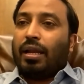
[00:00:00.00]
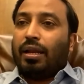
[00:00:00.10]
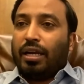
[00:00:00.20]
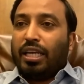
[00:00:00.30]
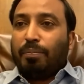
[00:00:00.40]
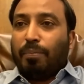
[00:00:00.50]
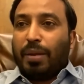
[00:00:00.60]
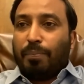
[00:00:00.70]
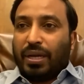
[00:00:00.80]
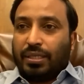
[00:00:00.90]
learning
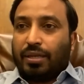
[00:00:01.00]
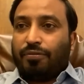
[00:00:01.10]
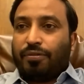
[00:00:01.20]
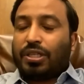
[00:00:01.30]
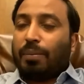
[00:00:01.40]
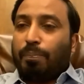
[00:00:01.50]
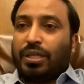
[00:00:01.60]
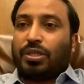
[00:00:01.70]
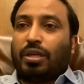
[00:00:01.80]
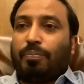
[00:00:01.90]
by myself step
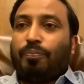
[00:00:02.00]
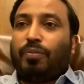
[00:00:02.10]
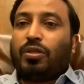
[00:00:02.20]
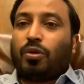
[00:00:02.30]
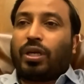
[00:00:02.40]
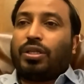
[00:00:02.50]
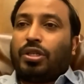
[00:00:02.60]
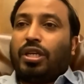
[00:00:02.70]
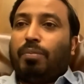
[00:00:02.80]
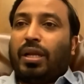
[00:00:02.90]
by step, means okay,
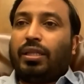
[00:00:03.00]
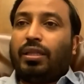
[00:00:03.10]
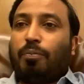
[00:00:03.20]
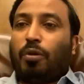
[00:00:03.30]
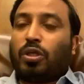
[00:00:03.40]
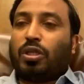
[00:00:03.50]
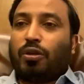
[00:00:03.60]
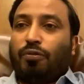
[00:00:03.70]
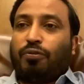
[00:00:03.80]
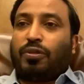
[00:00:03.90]
streamline the process
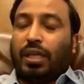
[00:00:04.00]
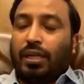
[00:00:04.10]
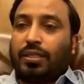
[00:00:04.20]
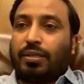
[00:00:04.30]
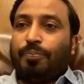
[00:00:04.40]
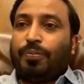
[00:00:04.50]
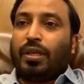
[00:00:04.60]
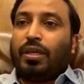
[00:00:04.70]
of sales,